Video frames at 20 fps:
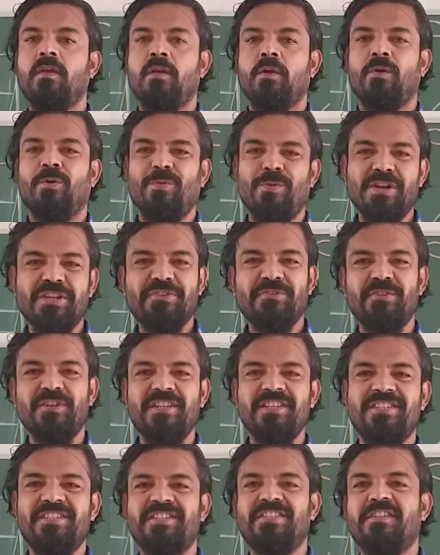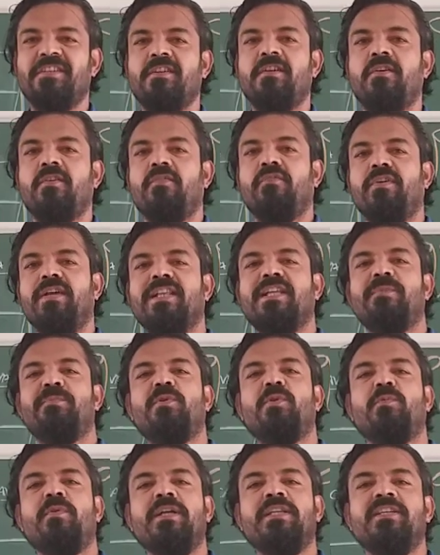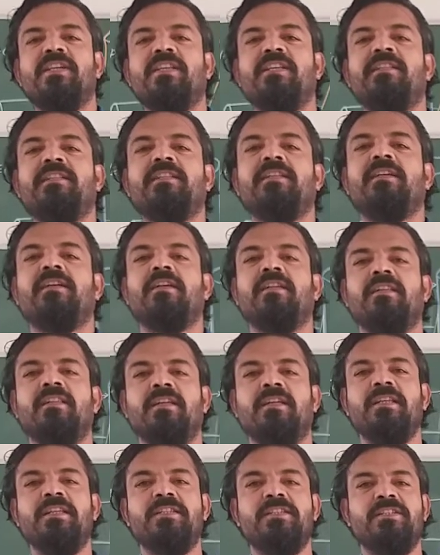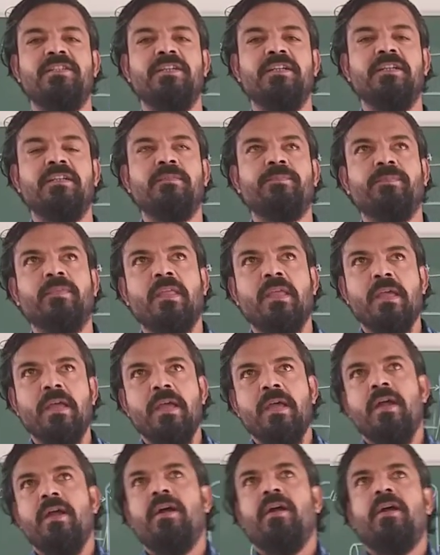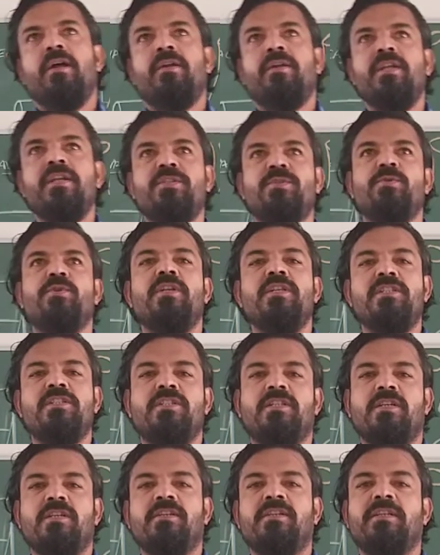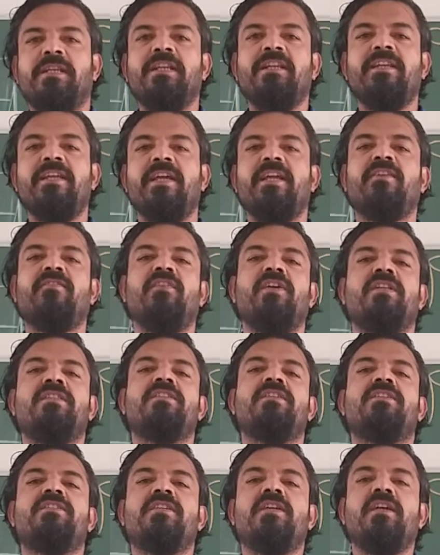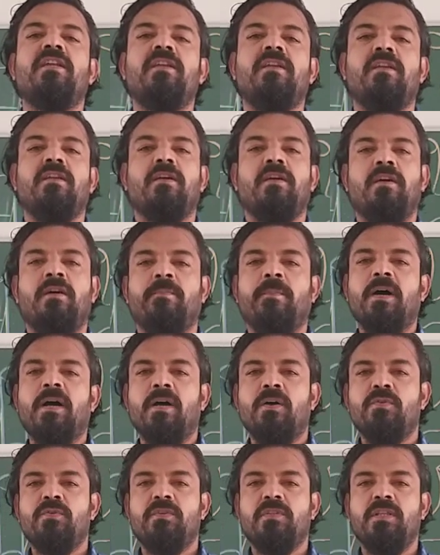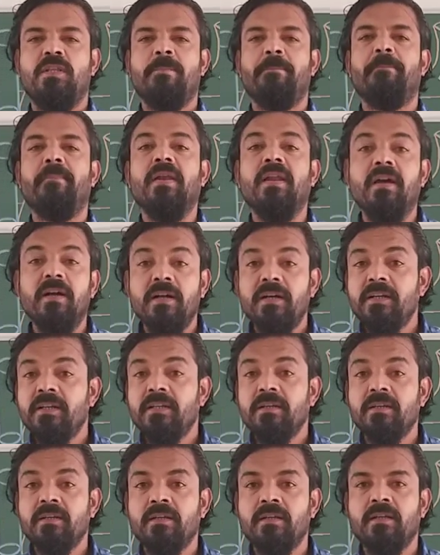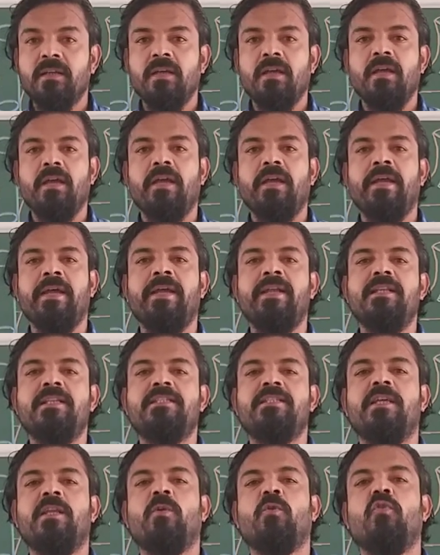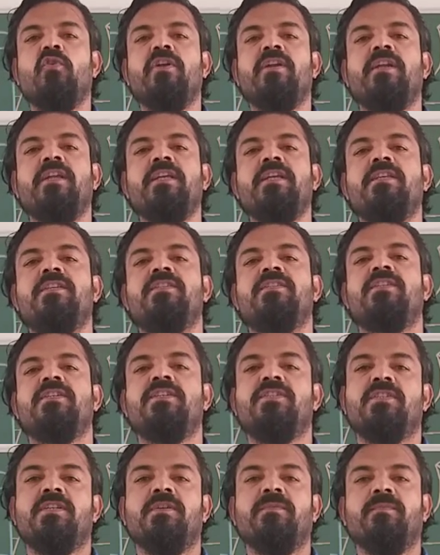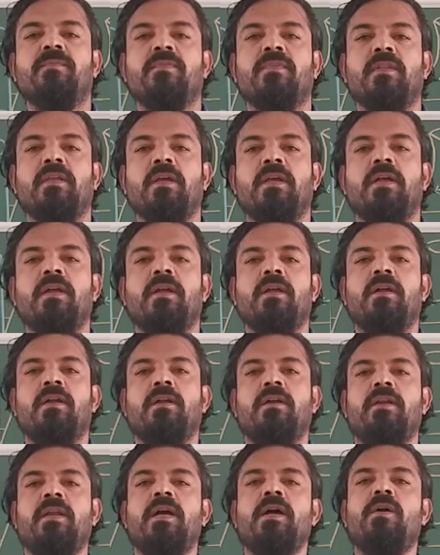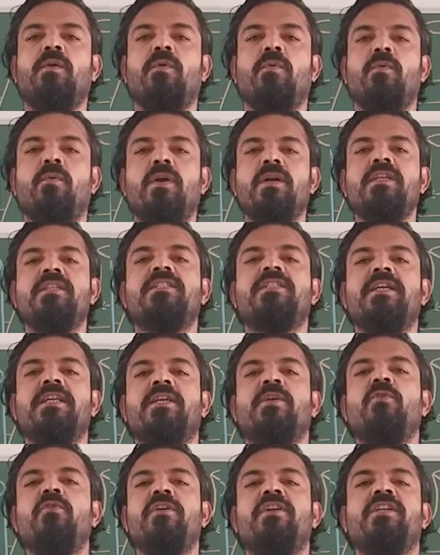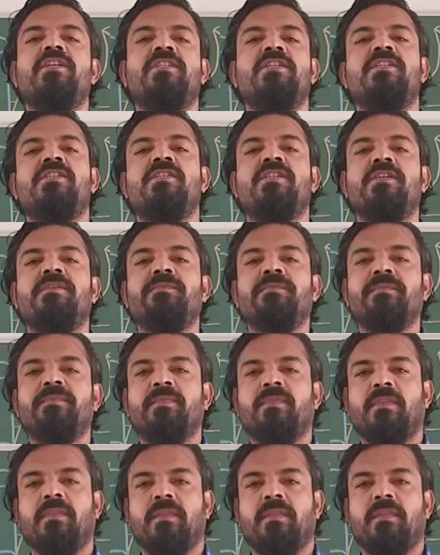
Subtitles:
Good morning students, welcome to my channel Learn Itself. Dear students, till date we understand about the blood and circulatory system. Now what is circulatory system?